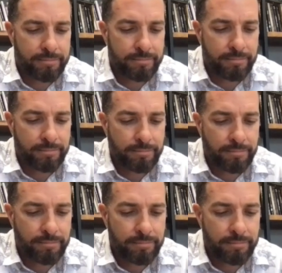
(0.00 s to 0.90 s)

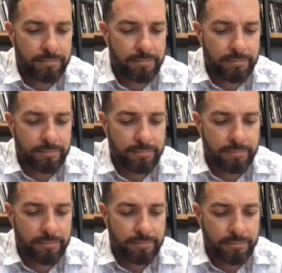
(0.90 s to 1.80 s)

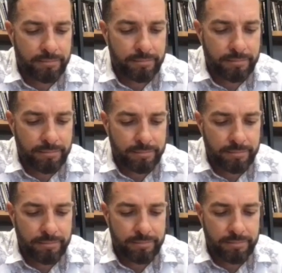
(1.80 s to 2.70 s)

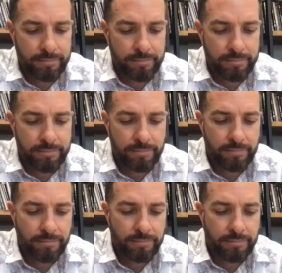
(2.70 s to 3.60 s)

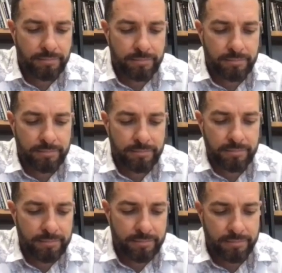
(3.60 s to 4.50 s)

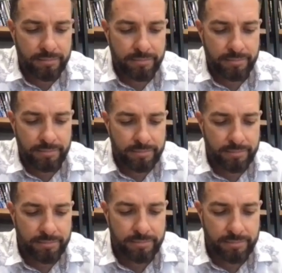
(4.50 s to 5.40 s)

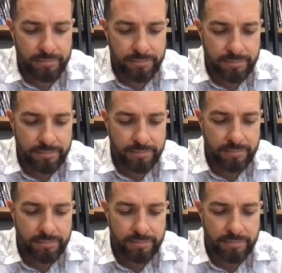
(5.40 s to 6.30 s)
This person isn't speaking.